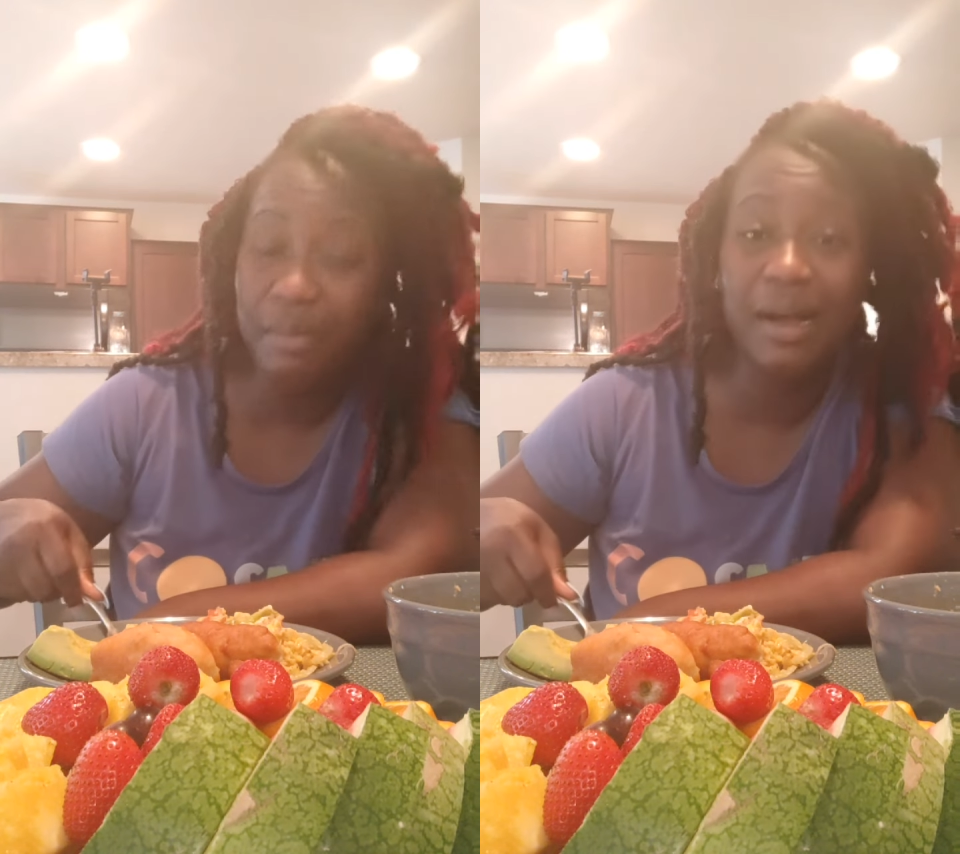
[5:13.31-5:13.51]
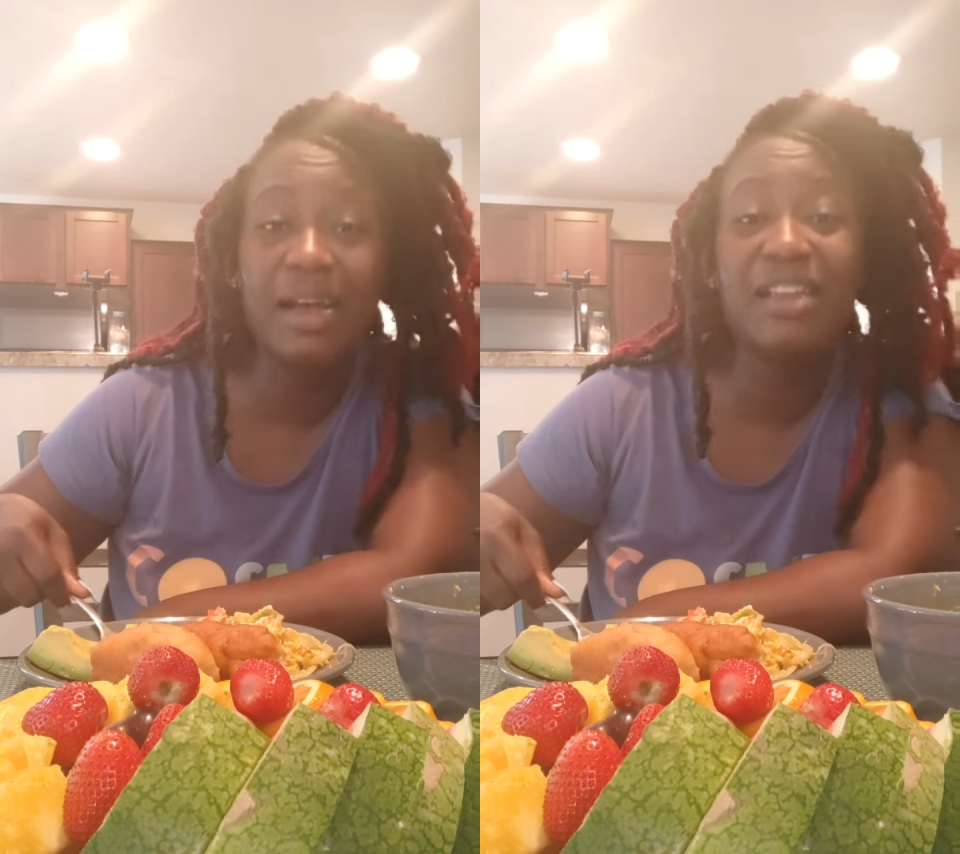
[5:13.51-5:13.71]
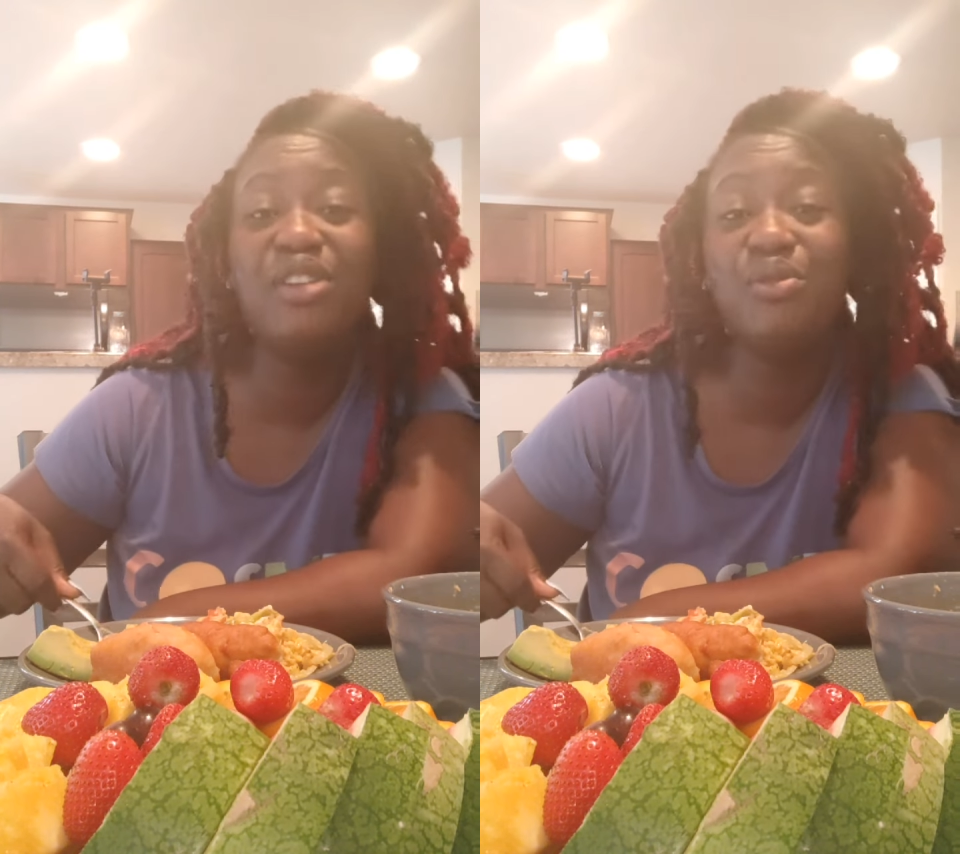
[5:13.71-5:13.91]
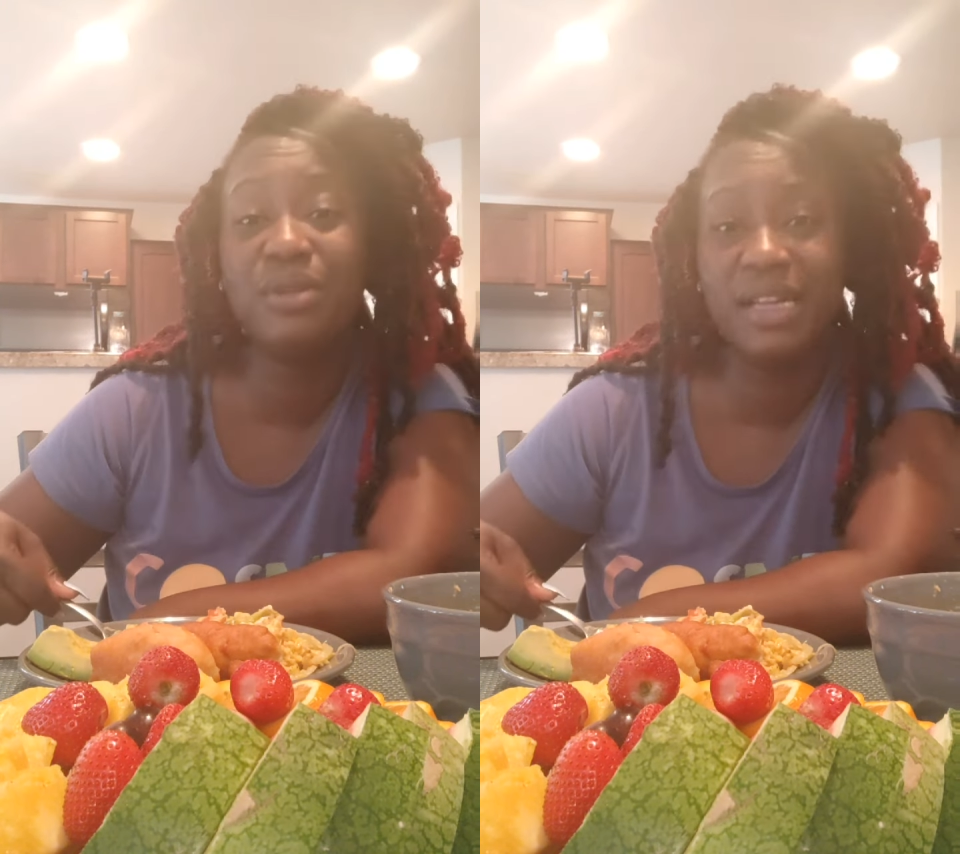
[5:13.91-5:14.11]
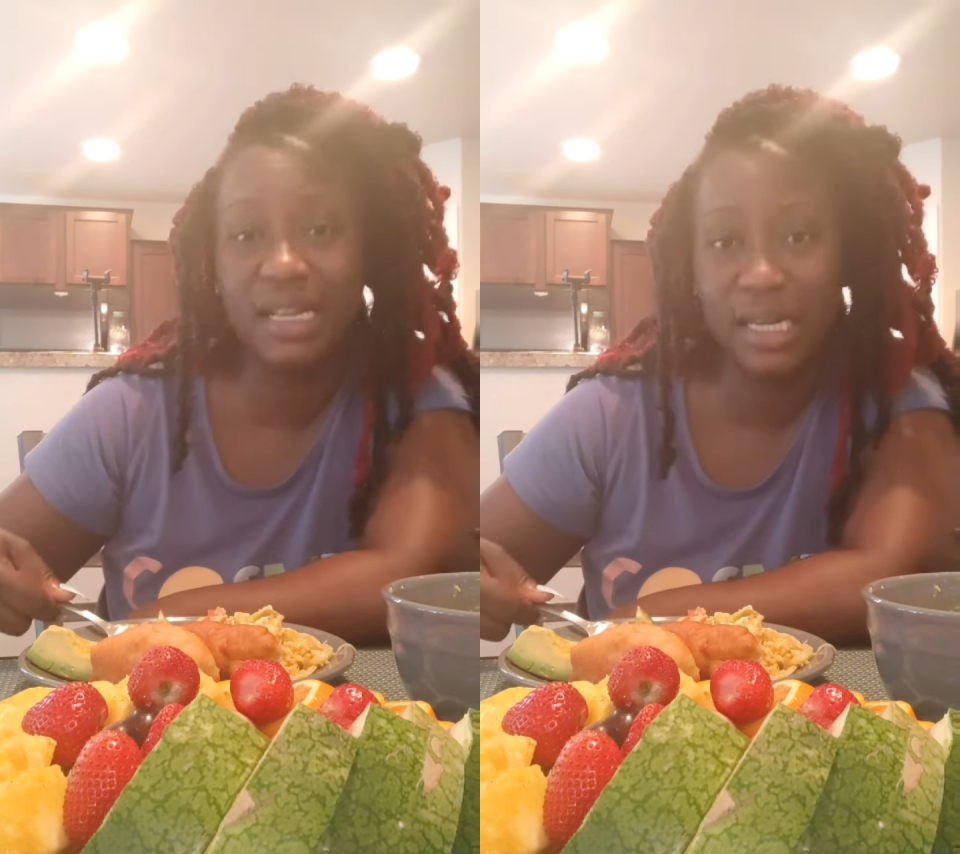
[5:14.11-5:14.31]
morning,
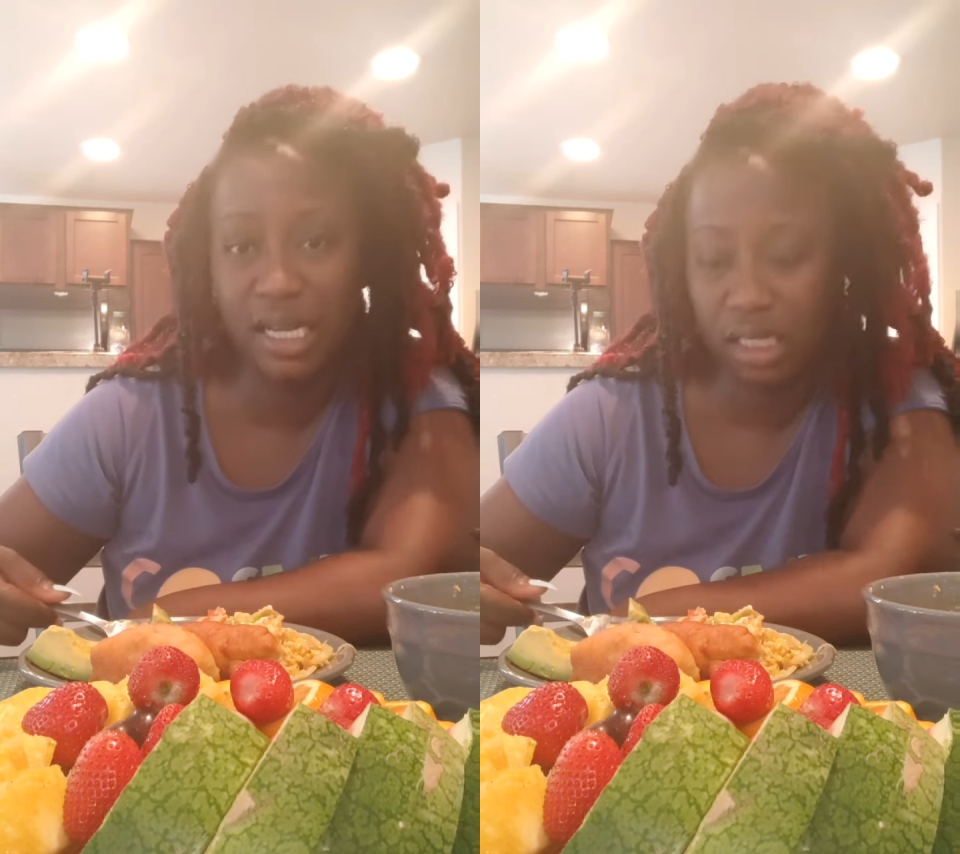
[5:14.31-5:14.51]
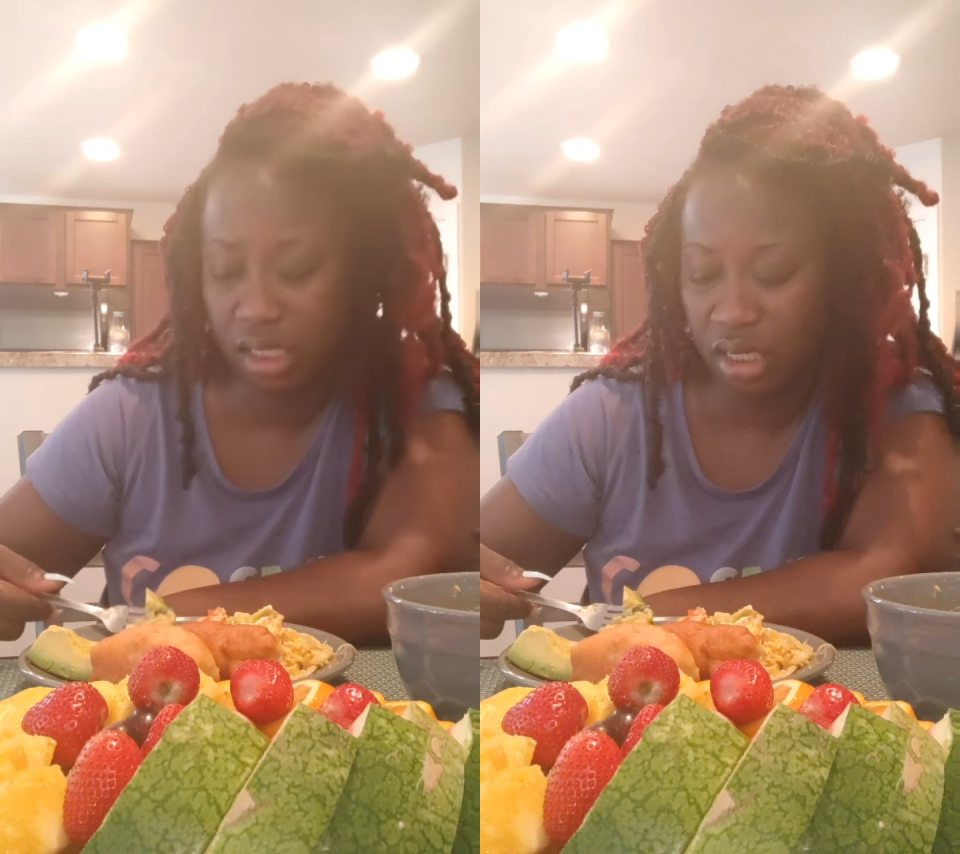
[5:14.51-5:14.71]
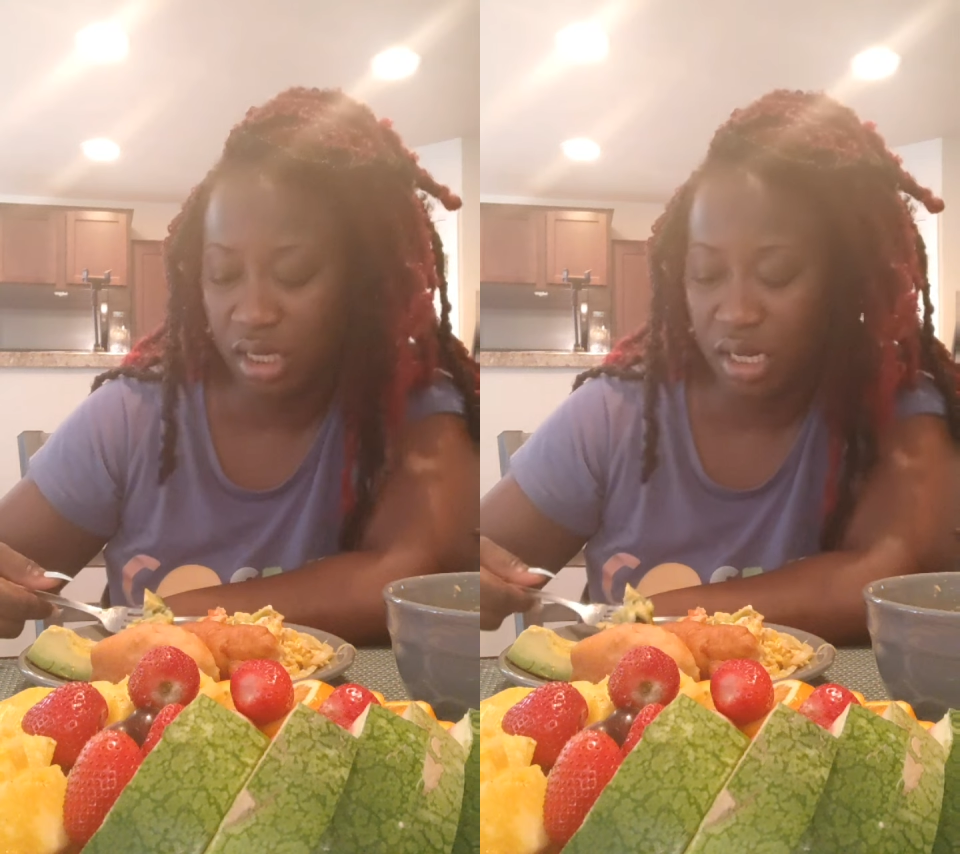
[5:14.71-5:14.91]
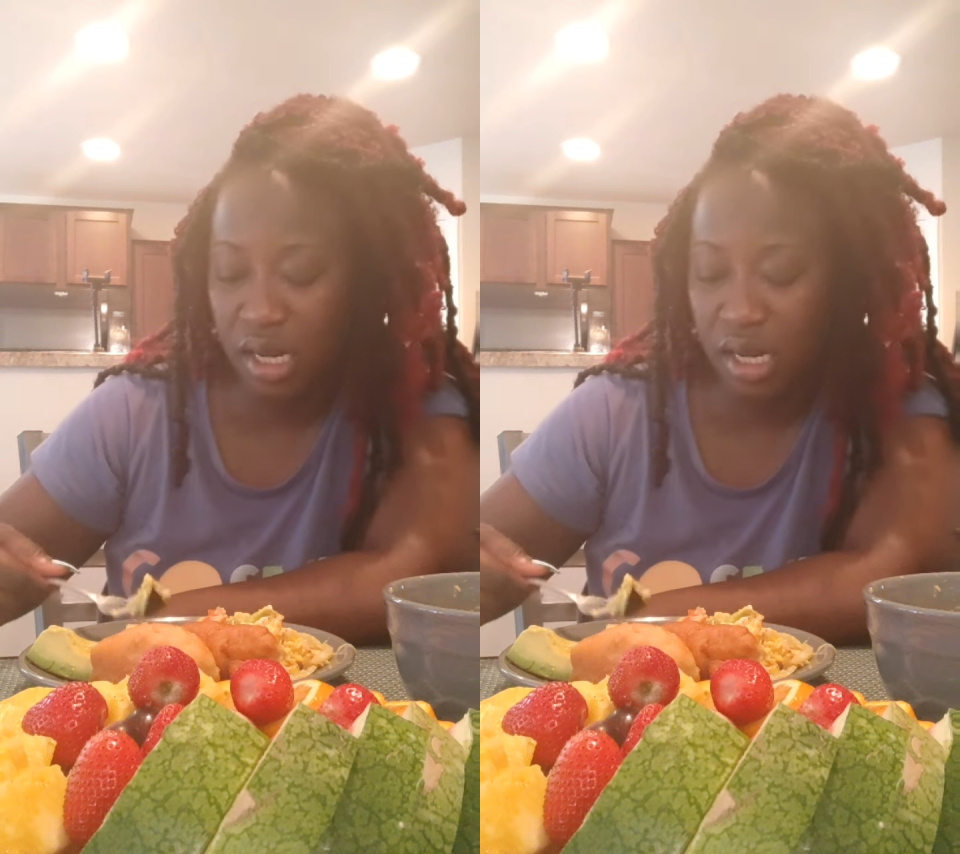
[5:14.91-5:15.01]
noon, and night.